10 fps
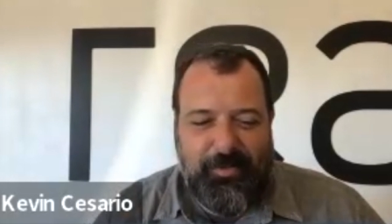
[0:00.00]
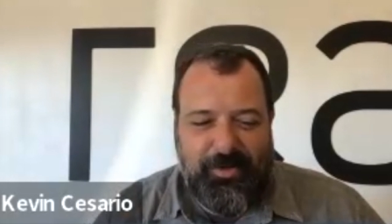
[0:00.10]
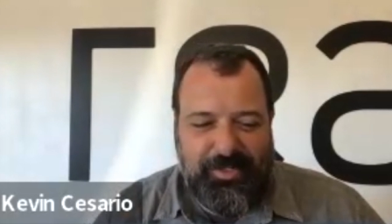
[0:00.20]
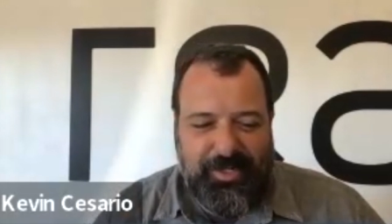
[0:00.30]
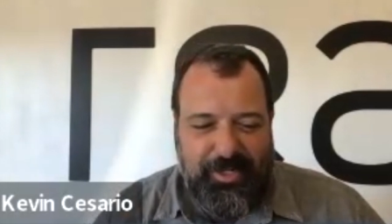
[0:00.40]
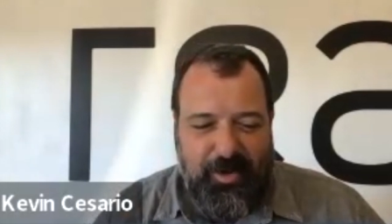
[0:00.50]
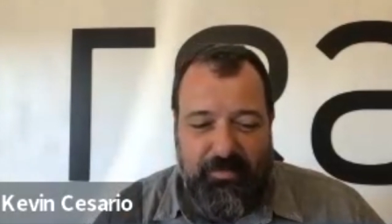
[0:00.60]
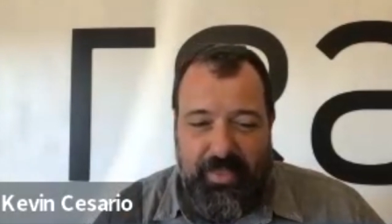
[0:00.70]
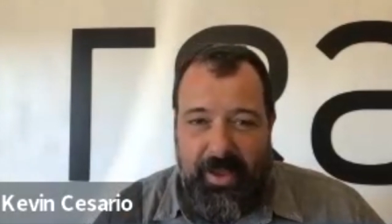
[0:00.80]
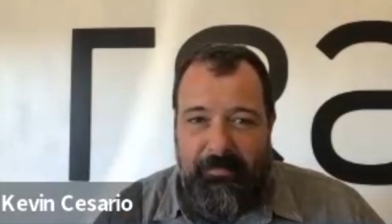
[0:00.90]
board is going to go
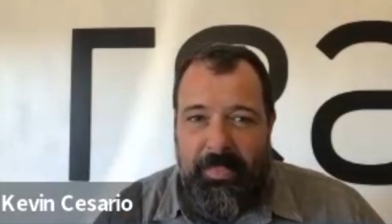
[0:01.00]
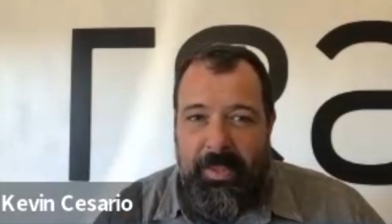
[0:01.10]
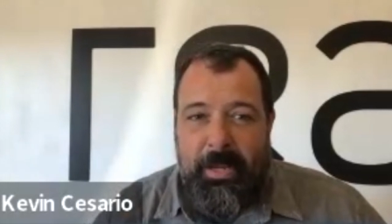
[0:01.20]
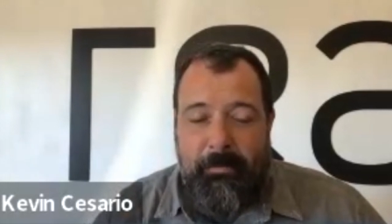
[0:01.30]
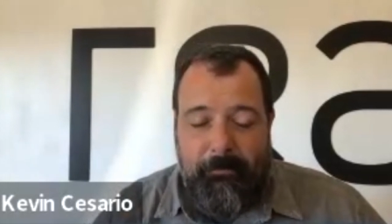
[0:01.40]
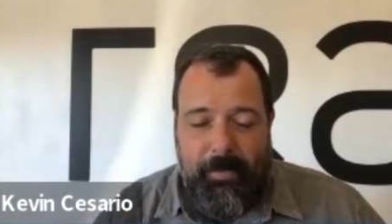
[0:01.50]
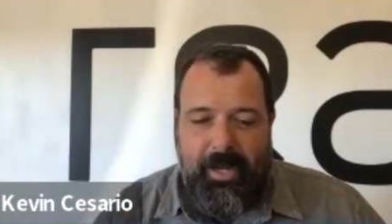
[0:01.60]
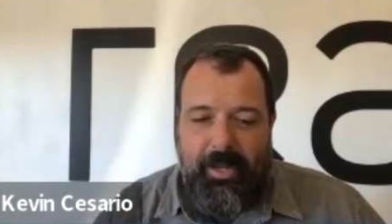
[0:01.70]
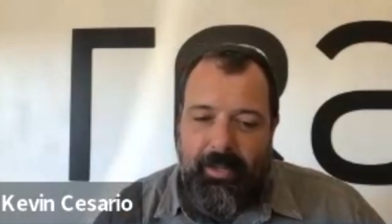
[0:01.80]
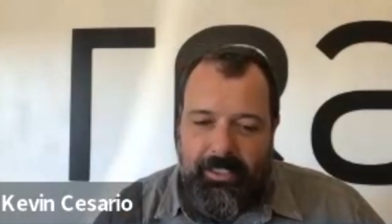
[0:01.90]
for that.
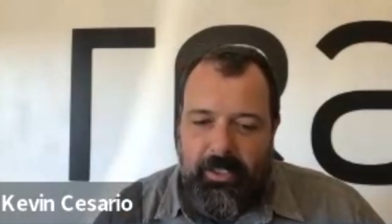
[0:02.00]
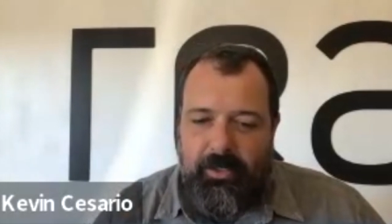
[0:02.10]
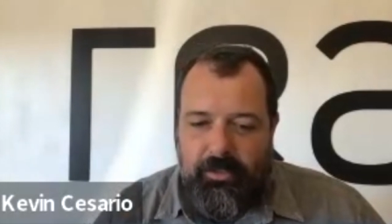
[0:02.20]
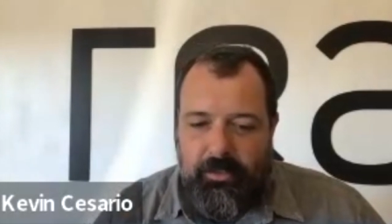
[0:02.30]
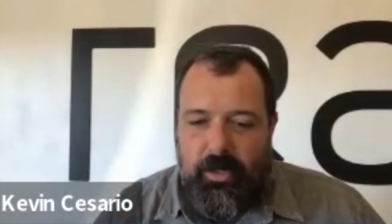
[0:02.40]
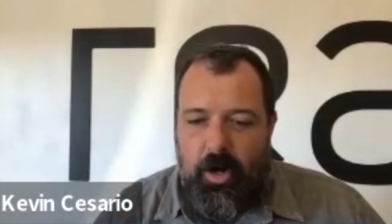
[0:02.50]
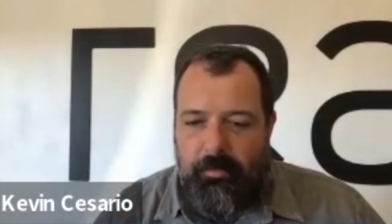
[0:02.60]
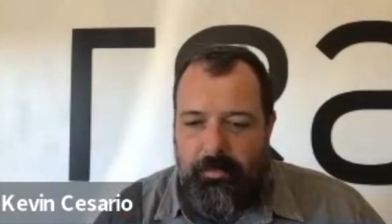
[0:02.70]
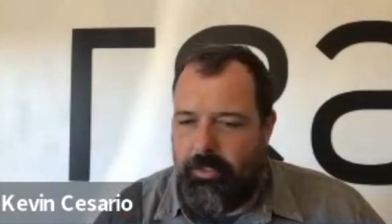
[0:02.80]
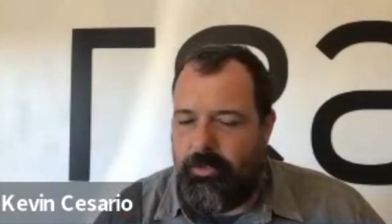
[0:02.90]
But as long as there's an
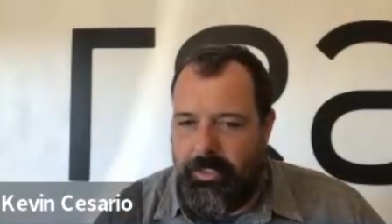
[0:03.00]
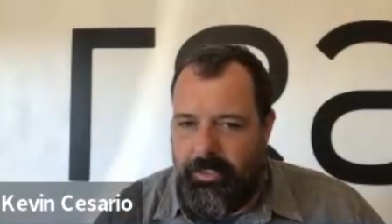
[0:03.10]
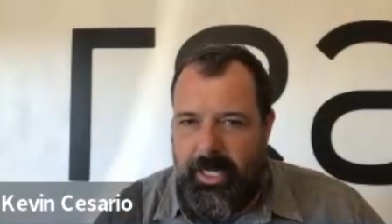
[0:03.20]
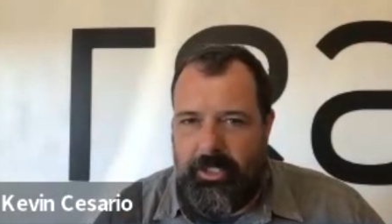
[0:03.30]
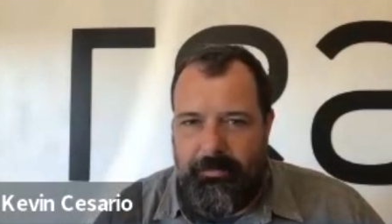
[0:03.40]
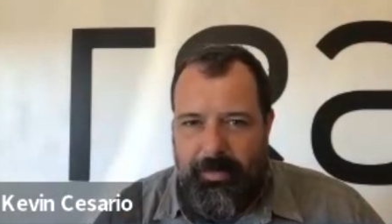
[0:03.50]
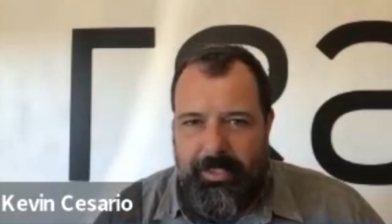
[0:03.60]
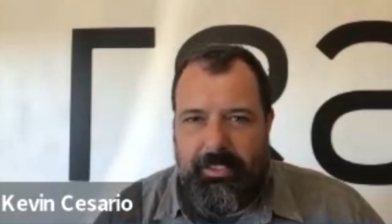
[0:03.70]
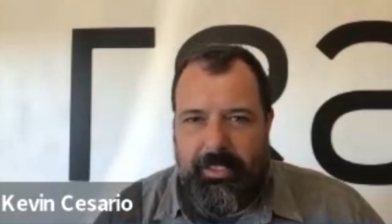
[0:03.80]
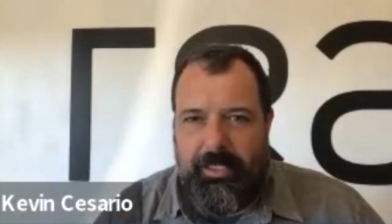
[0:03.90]
arm length transaction,
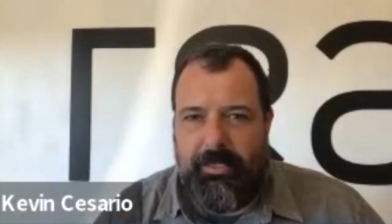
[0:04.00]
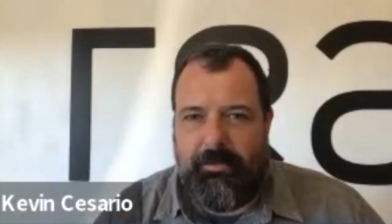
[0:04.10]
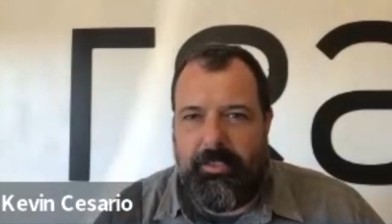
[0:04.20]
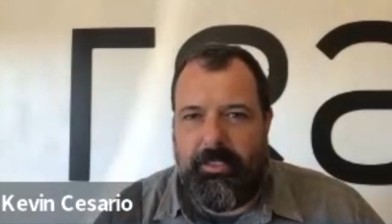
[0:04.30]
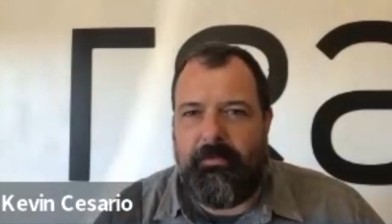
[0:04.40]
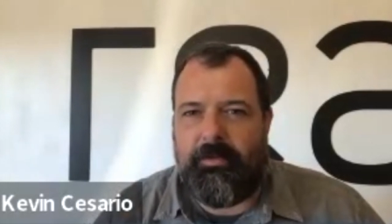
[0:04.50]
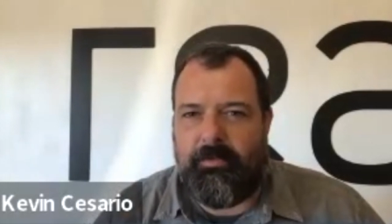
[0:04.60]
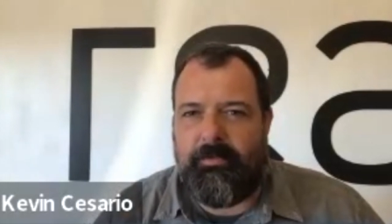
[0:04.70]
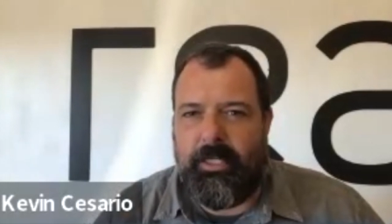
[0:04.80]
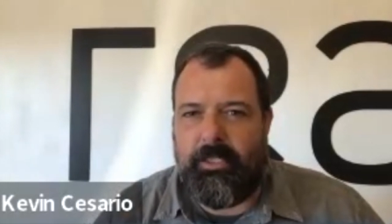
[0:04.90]
basically is the difference
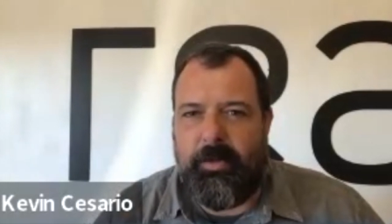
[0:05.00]
of sales